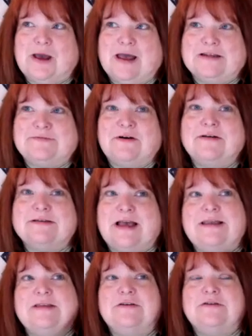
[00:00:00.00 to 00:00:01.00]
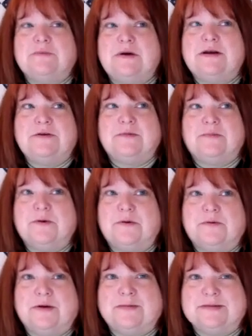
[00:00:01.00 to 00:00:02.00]
as far as, I think there's one other
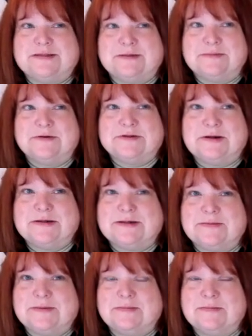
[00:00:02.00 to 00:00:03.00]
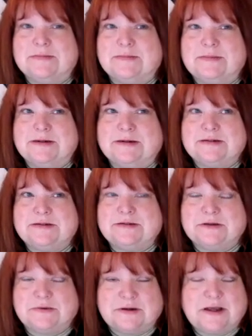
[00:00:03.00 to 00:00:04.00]
program similar to us up in
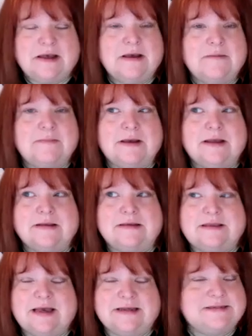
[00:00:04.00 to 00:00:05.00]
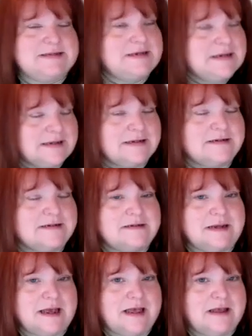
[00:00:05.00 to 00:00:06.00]
Minnesota, but that's it.
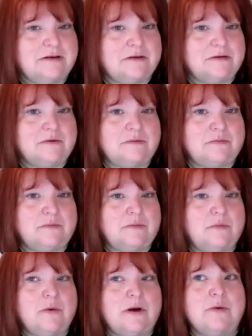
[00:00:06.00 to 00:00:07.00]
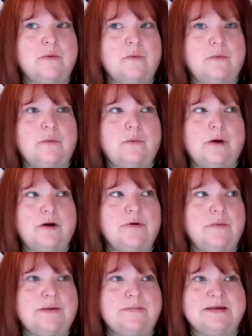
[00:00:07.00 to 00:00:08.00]
And what are
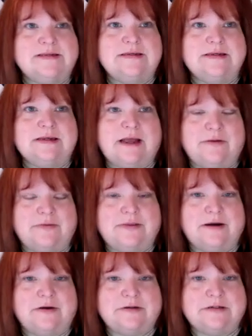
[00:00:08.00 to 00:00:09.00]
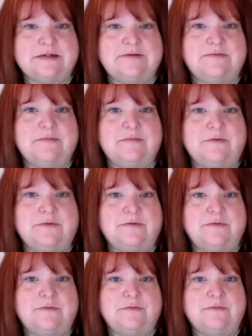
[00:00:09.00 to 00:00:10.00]
we missing out there to even
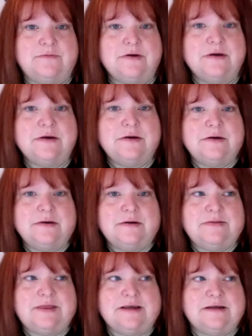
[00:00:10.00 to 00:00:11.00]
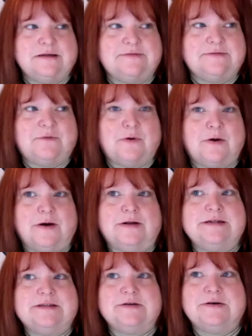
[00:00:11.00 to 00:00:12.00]
move things forward?
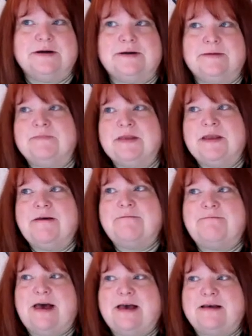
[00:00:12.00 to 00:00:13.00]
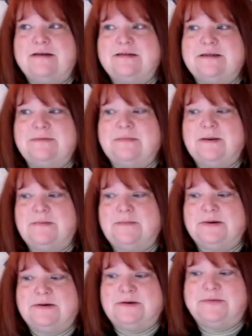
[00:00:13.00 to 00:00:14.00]
Is there a faculty
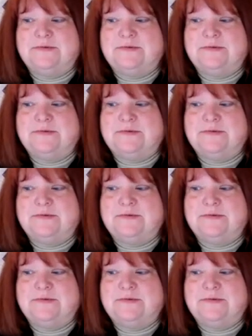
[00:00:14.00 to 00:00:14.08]
member, a